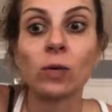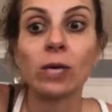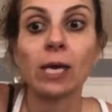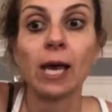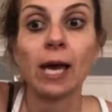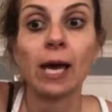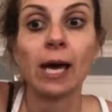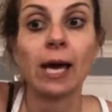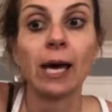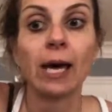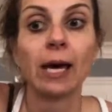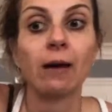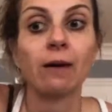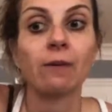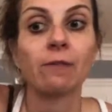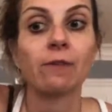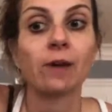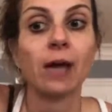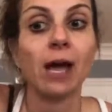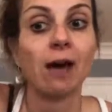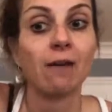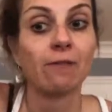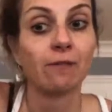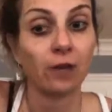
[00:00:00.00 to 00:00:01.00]
We
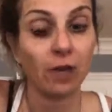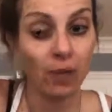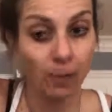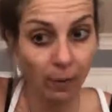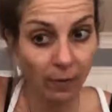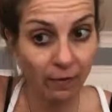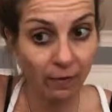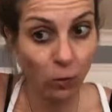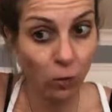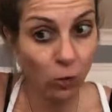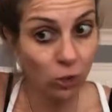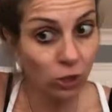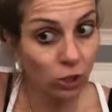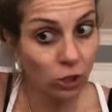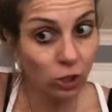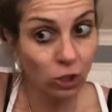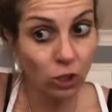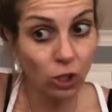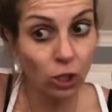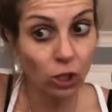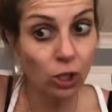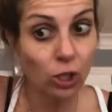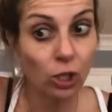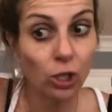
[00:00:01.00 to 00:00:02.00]
have a 1/2 cup of orange
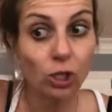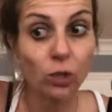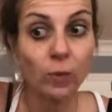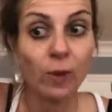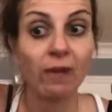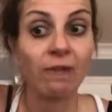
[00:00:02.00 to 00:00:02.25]
liqueur.